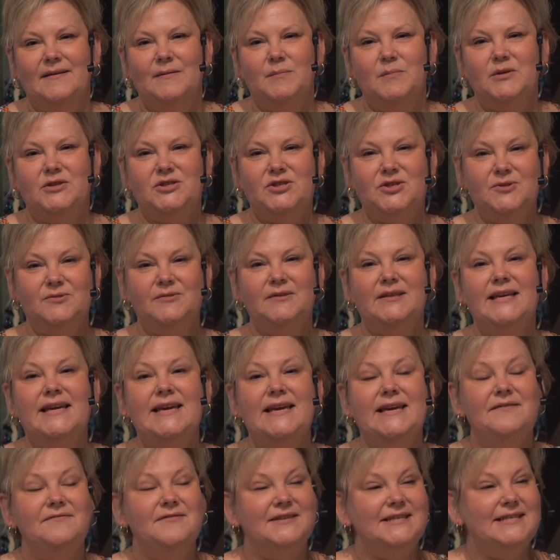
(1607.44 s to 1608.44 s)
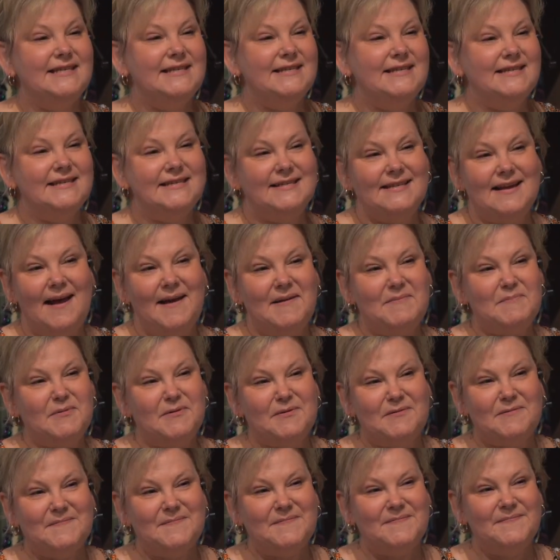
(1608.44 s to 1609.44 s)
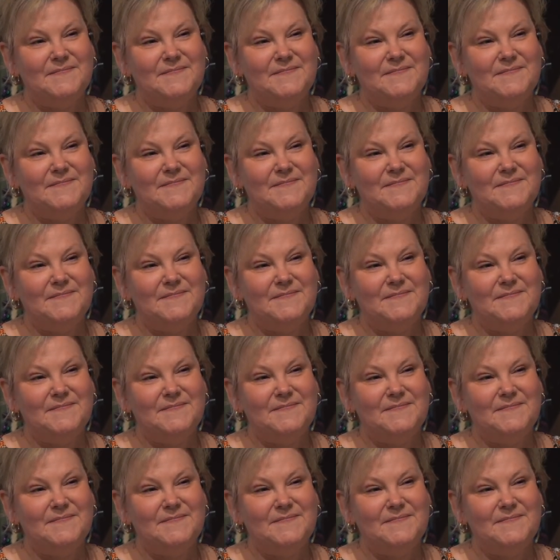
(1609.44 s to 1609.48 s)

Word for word: but you leave as a disciple.